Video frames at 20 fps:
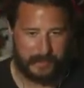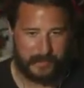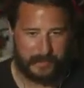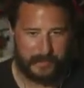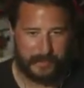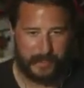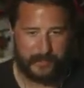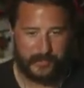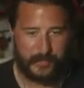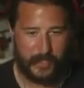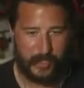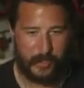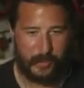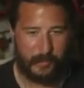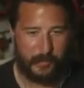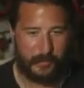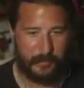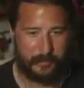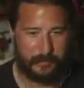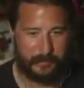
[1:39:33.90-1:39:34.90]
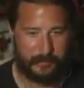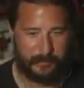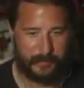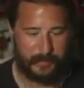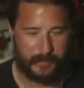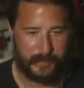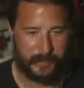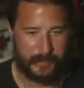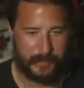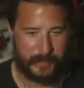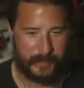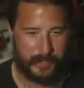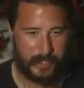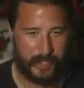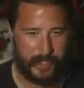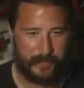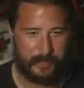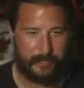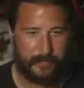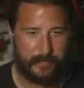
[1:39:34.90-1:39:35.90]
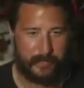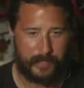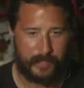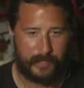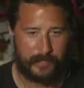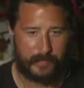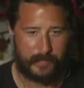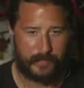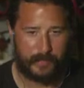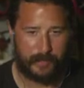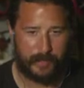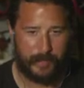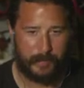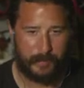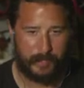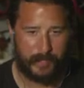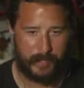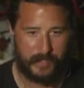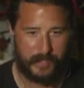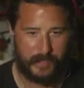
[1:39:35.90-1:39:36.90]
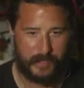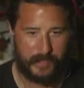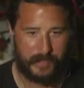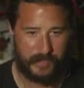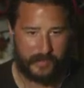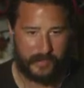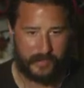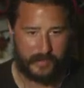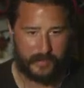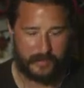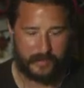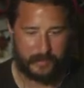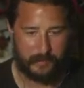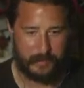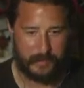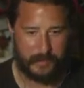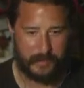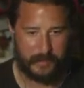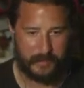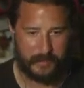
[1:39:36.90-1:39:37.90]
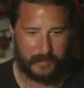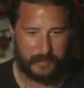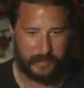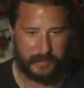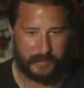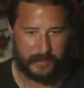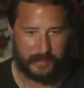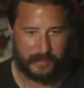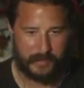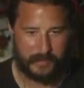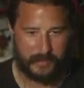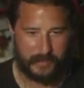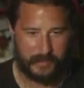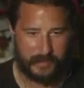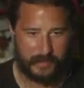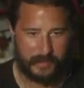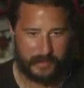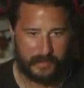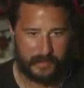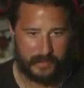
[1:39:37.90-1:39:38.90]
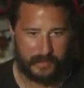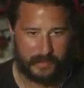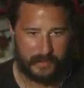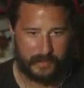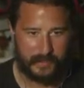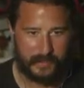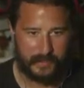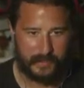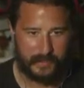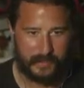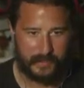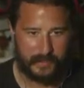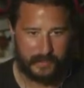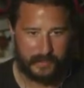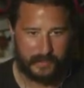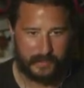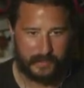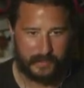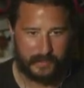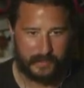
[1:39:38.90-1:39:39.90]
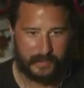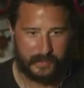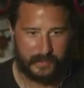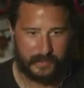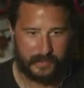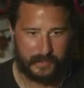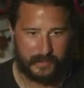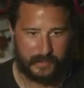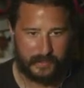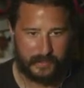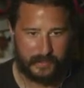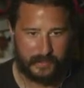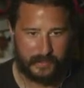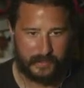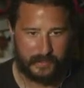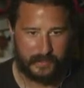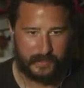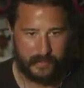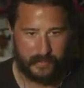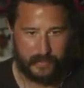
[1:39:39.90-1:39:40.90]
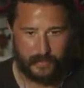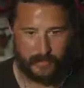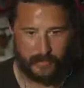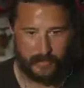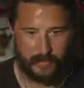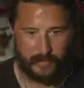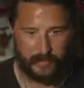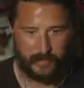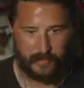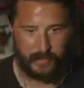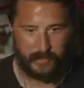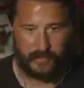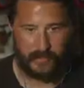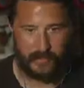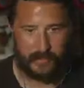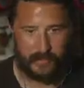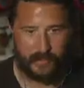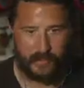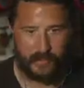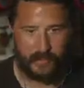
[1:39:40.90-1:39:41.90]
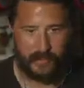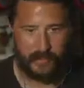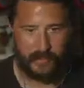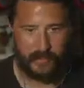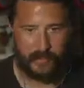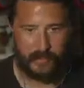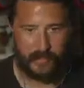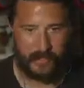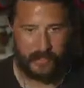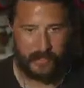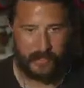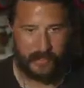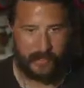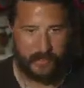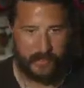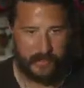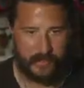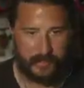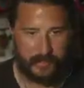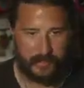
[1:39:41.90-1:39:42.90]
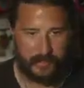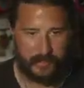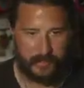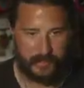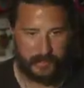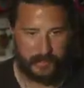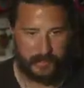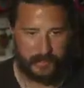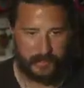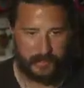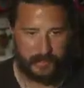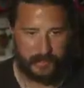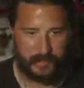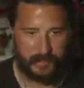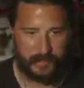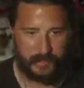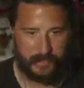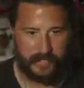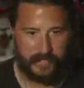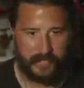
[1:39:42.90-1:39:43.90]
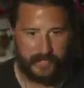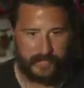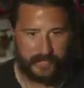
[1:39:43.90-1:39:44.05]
Let's go. Ah, oh, fuck. It's a draw play. This is going to be... Oh, this is going to be a disaster. Oh, all right. All right.